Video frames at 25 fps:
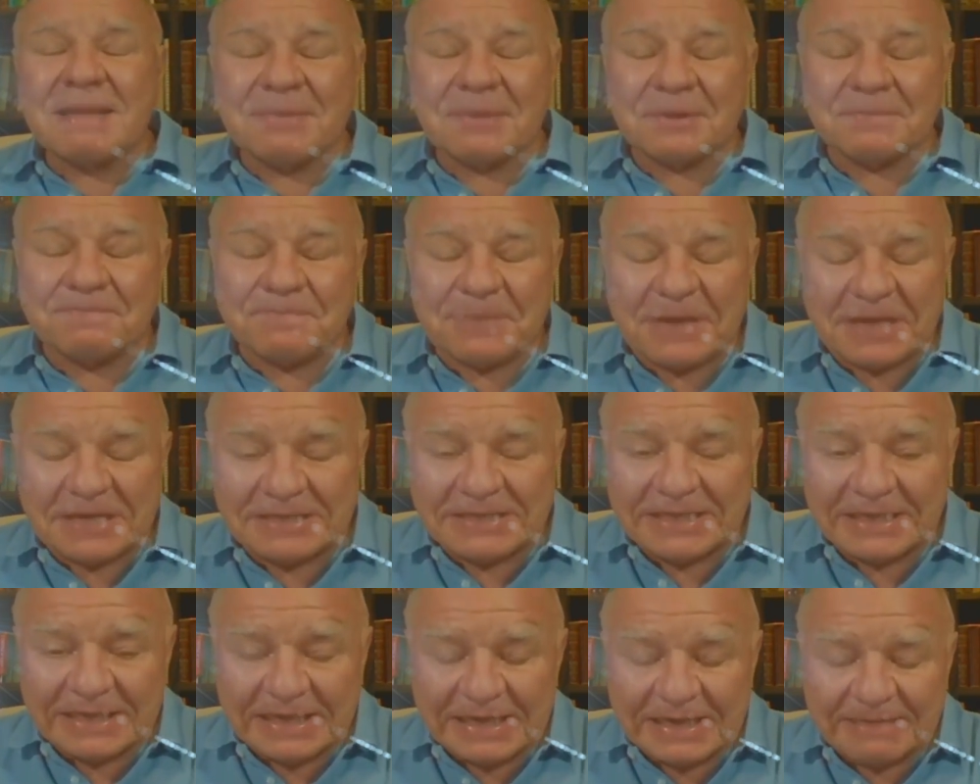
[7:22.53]
But
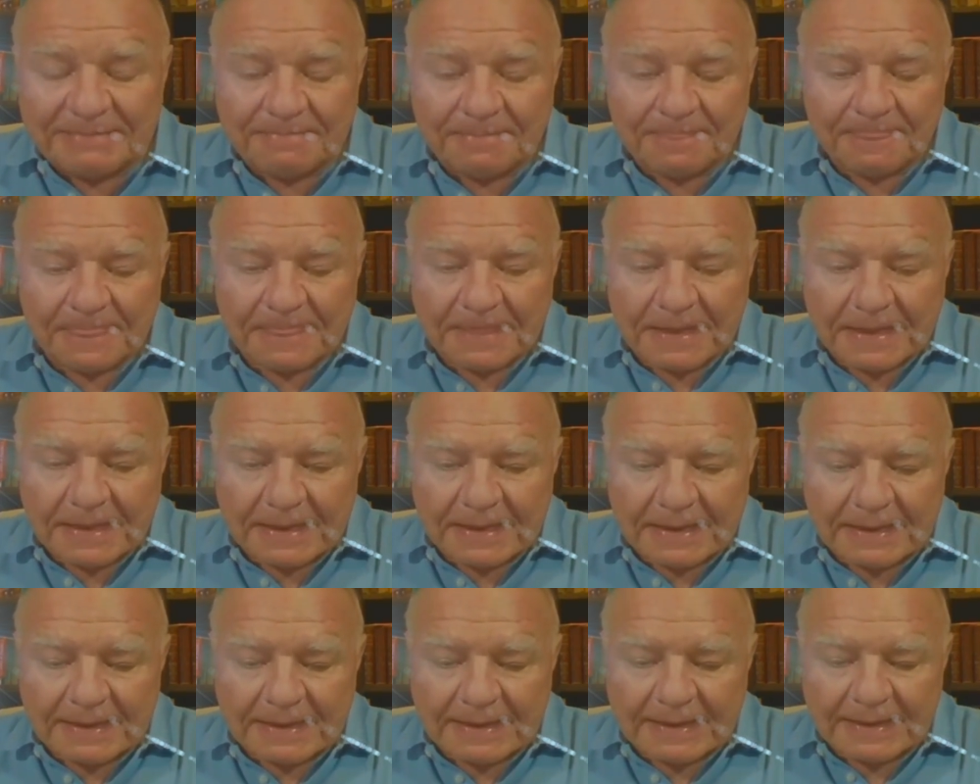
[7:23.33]
basically,
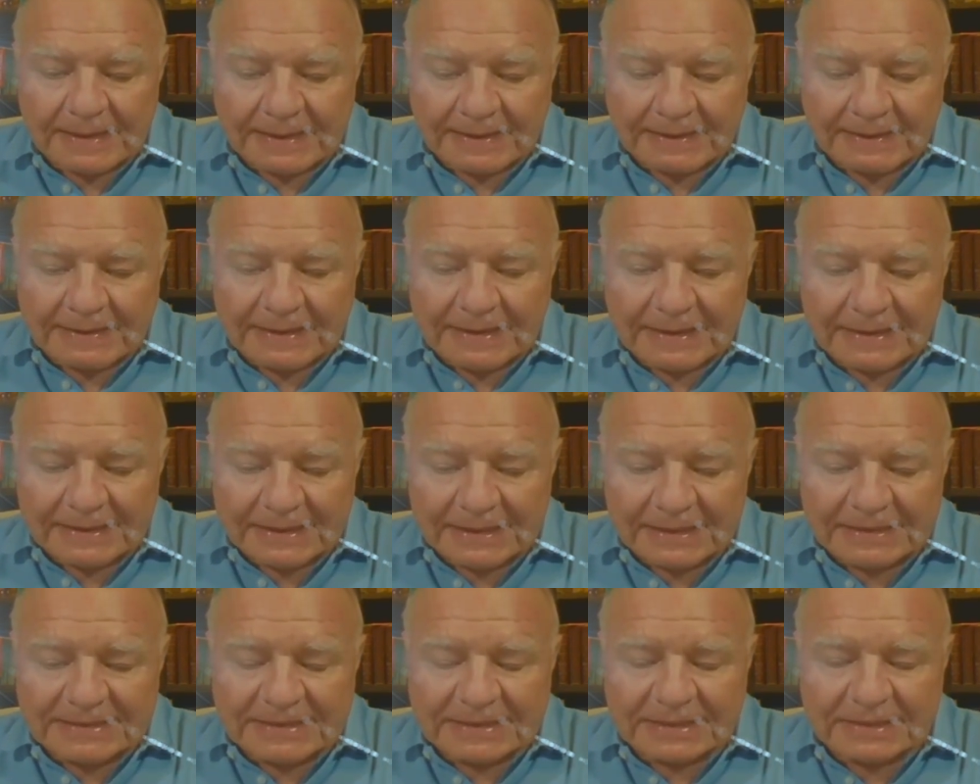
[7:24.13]
uh,
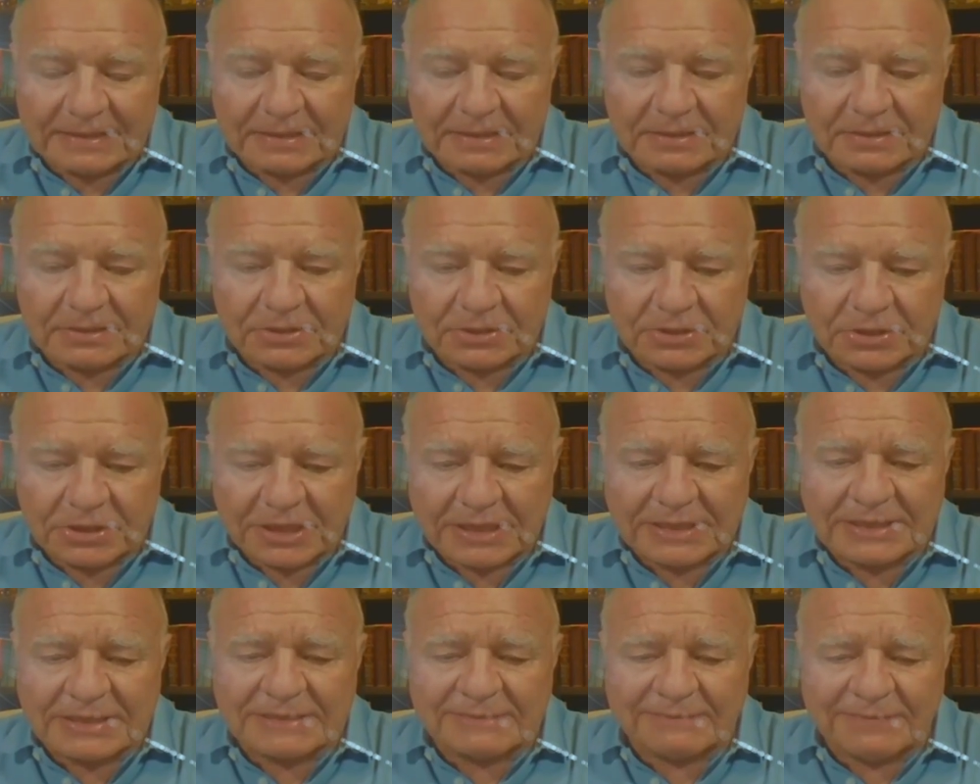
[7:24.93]
it is a
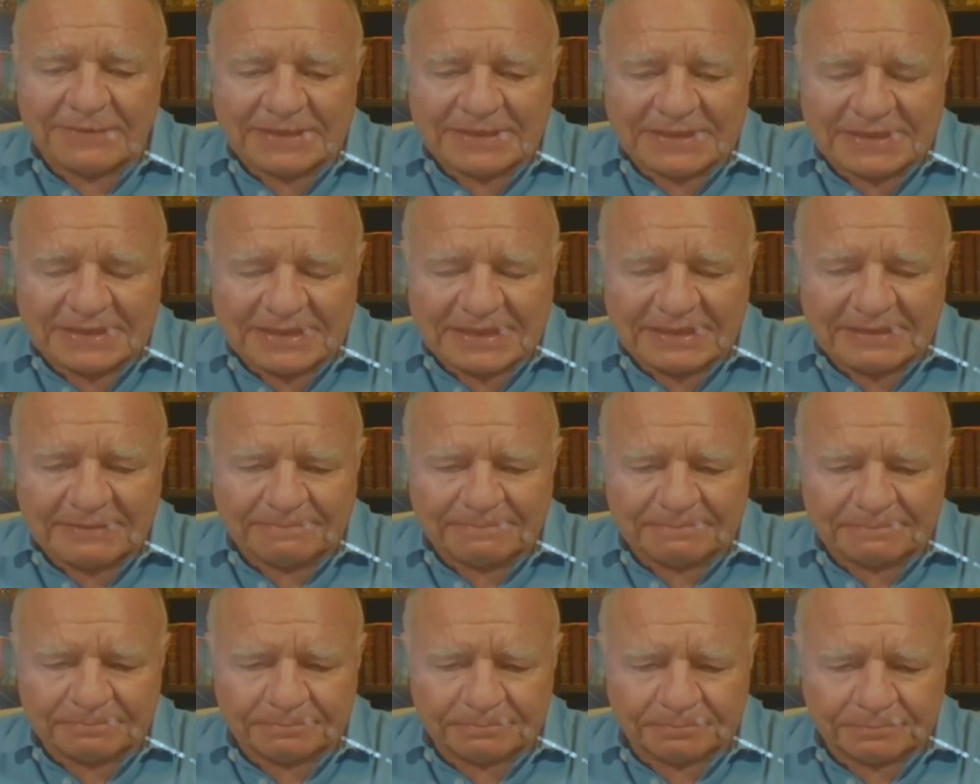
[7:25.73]

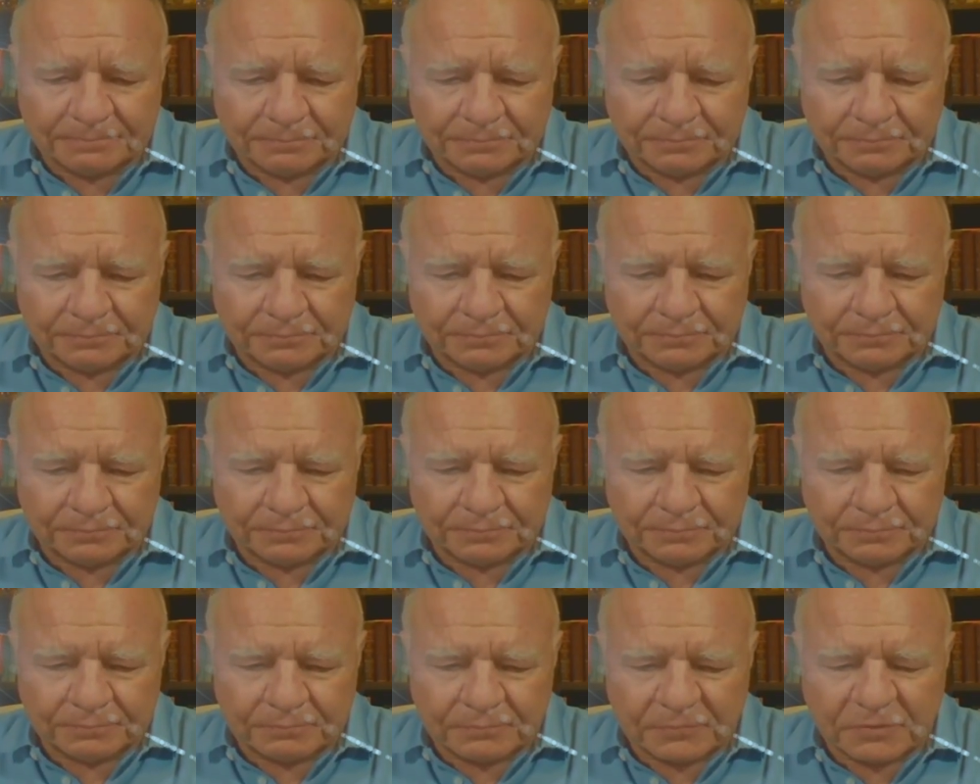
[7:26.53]
transvesty,
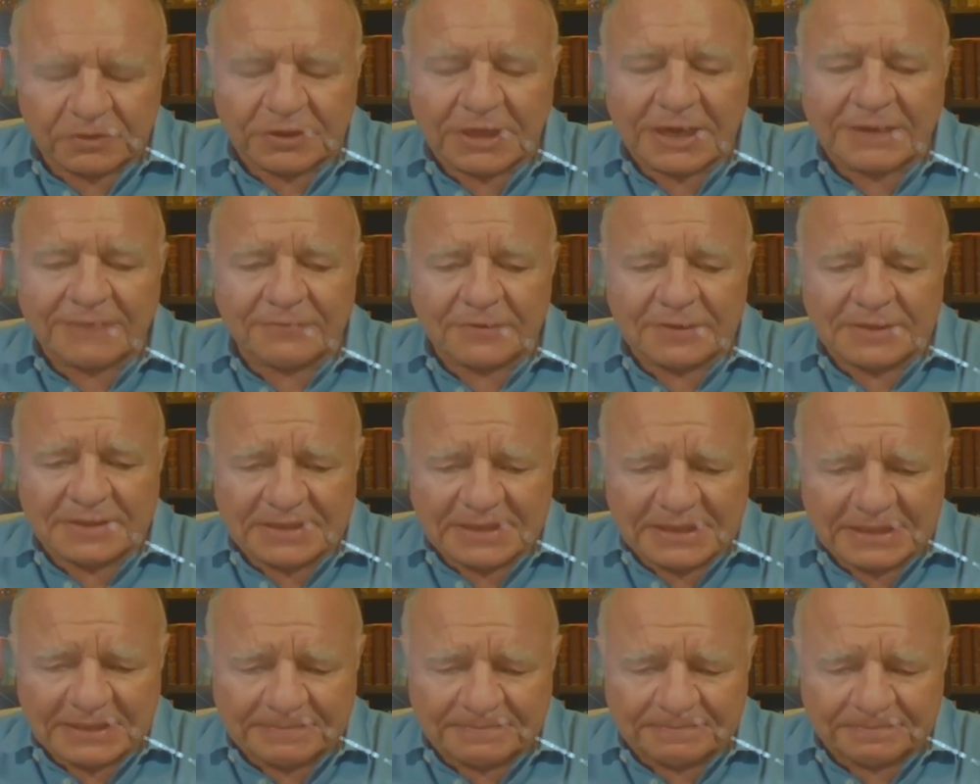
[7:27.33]

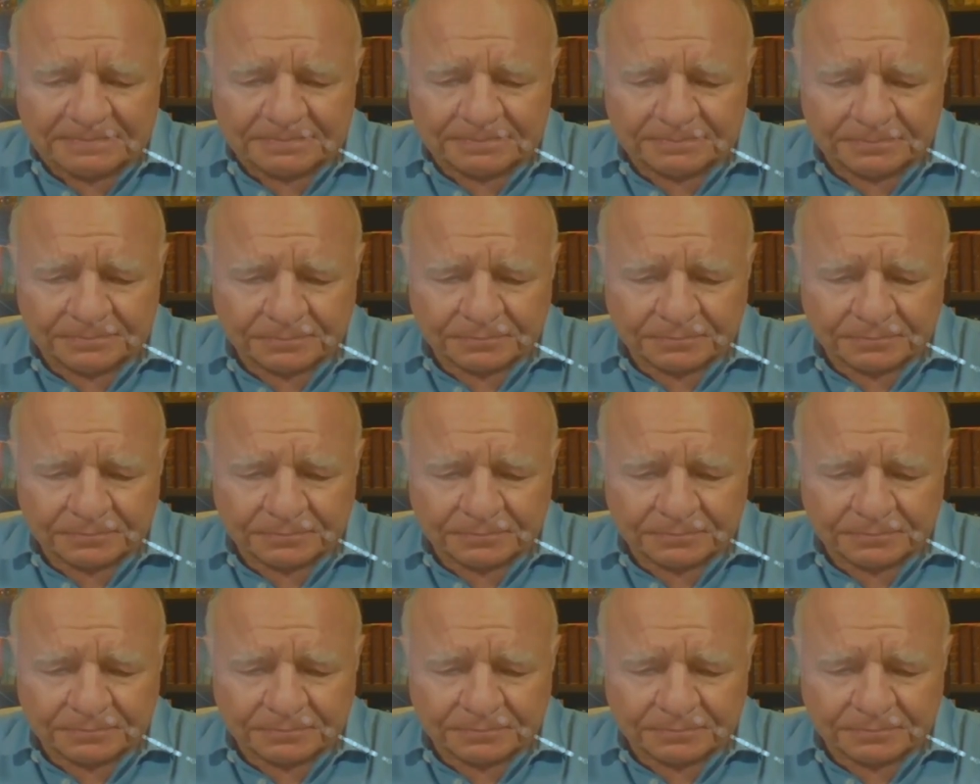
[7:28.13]
travesty,